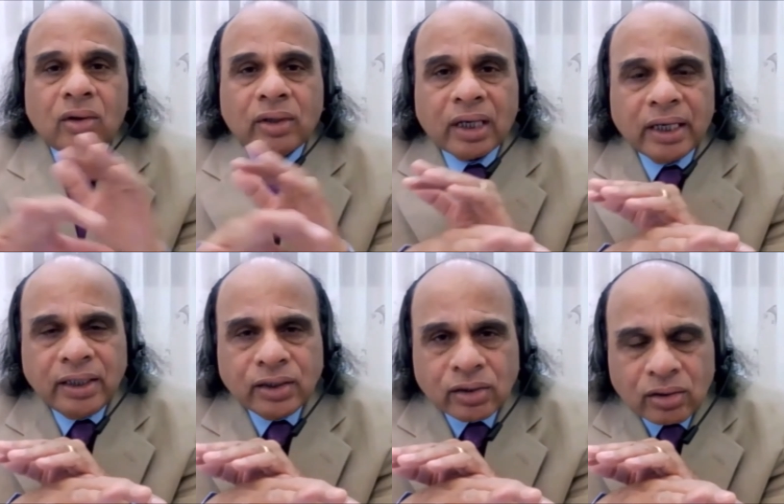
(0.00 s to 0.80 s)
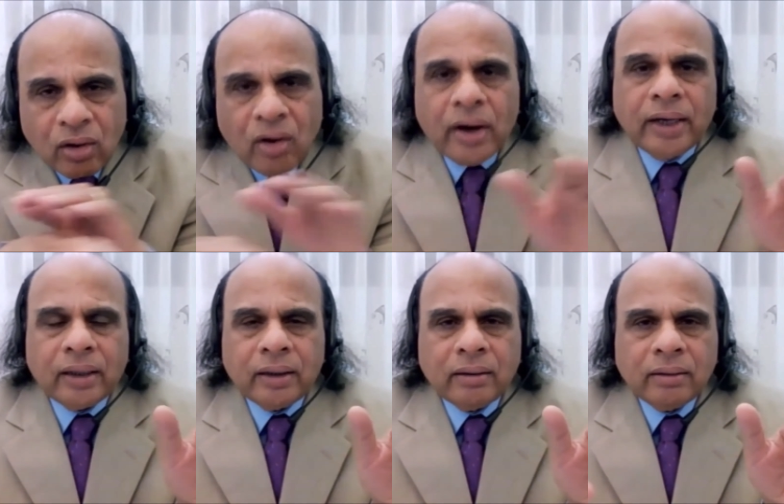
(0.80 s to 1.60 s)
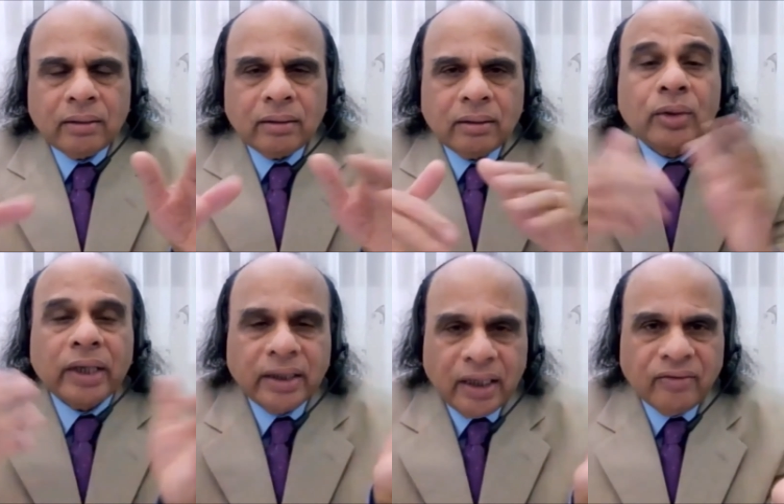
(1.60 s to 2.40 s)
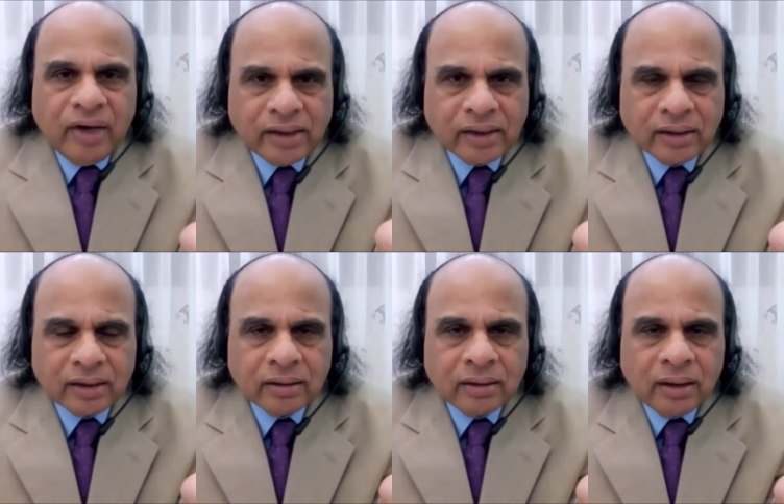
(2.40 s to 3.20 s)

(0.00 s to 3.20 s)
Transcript: totally destroyed during the invasions,